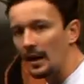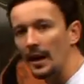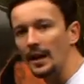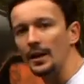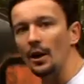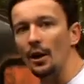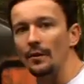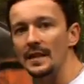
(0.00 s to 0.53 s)

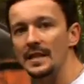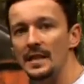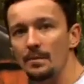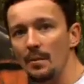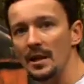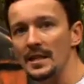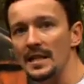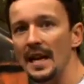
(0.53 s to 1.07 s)
and you know, this is
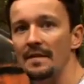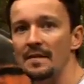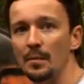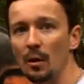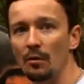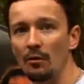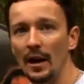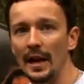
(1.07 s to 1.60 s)
my safe
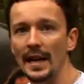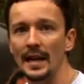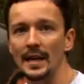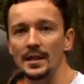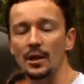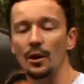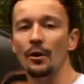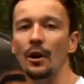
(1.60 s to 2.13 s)
spot right here.
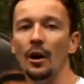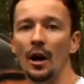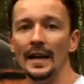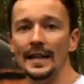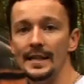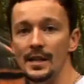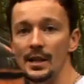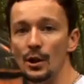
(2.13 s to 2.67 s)
So I
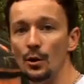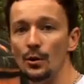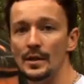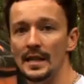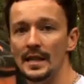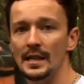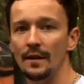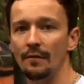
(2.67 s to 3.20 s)
need to use
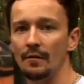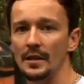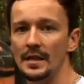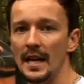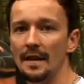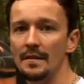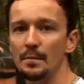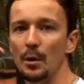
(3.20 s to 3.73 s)
these different
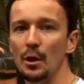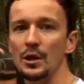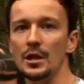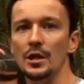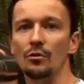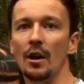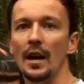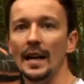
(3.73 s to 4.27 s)
safe spots
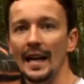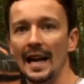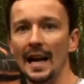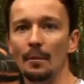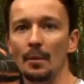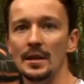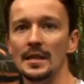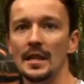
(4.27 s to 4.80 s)
to try and
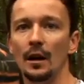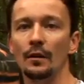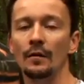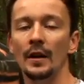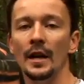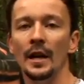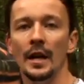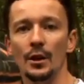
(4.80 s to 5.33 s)
collect myself
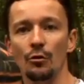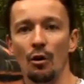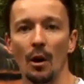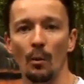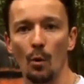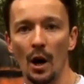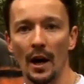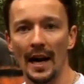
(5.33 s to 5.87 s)
and try
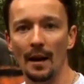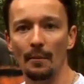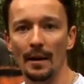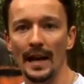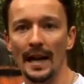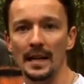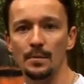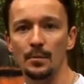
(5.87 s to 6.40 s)
and work out my
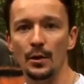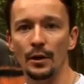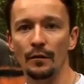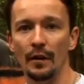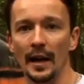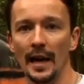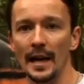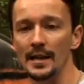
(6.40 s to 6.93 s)
next
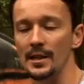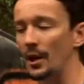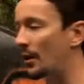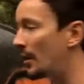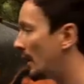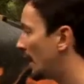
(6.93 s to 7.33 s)
move. Okay, so